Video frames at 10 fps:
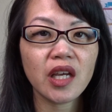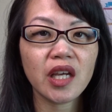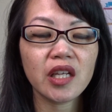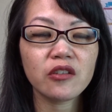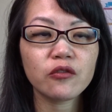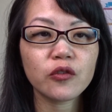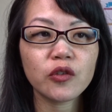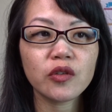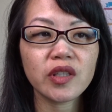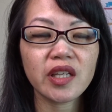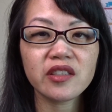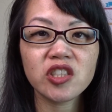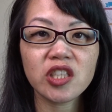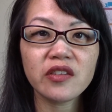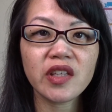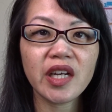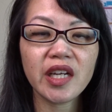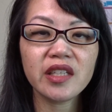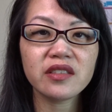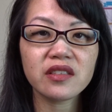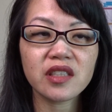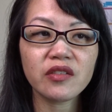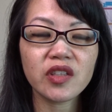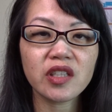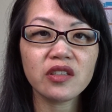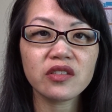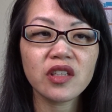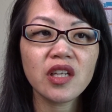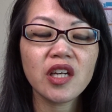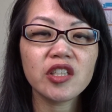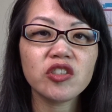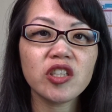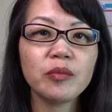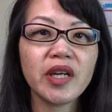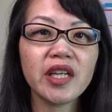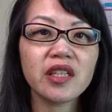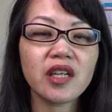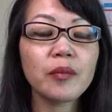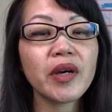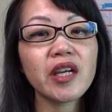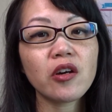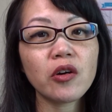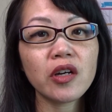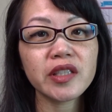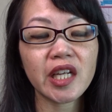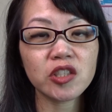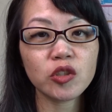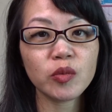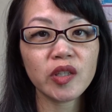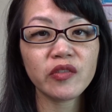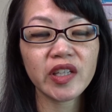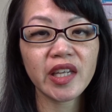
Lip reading: And for like chicken thighs and everything else, I buy all natural if I